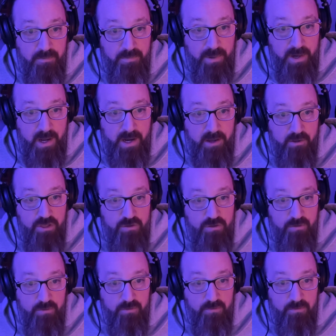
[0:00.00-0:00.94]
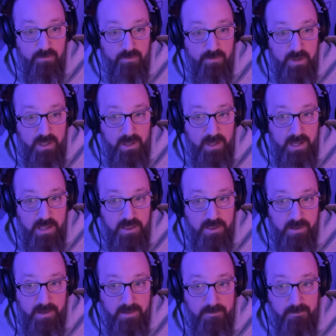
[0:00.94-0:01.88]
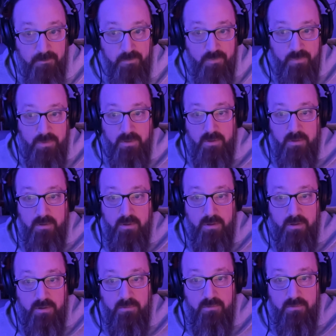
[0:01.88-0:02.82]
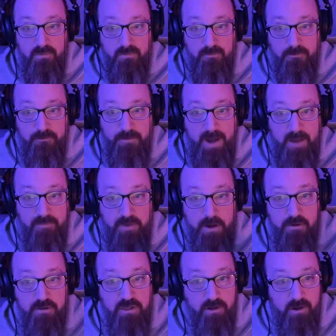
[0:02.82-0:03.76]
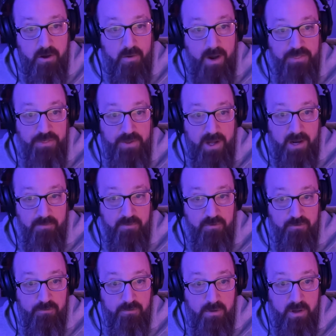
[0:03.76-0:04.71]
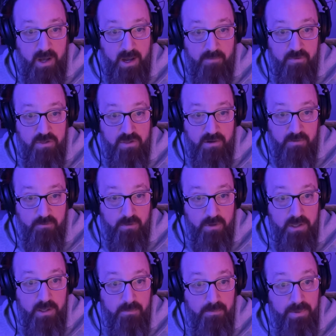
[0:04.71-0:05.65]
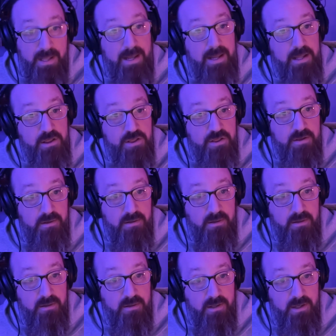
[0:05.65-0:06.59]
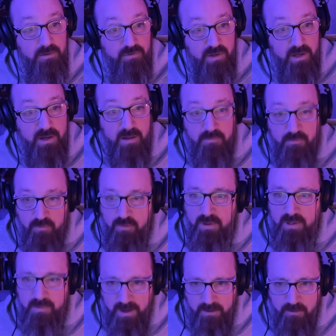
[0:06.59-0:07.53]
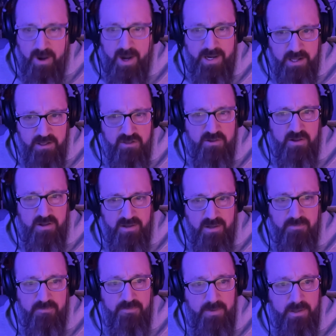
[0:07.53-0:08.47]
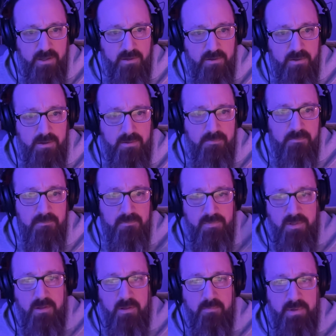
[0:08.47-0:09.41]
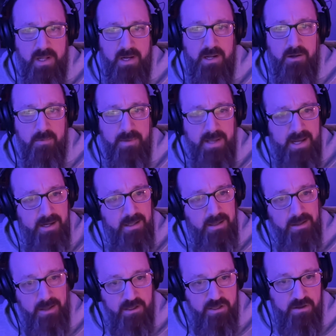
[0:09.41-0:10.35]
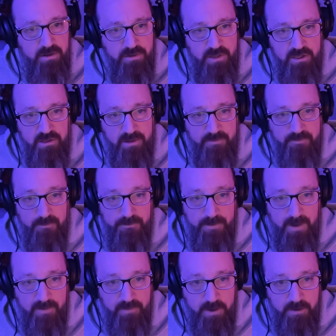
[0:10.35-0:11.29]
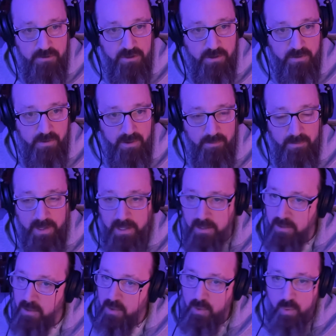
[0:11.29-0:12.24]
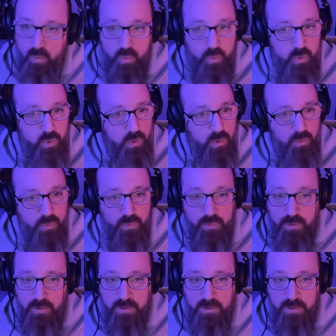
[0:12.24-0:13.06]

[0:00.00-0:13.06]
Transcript: But I also realized, like, five years ago, I thought I was, re- I was in a really good place. I was like, I'm really, my writing's good and I'm feeling good. But then I go back and listen to the stuff from five years ago and I'm like, whew,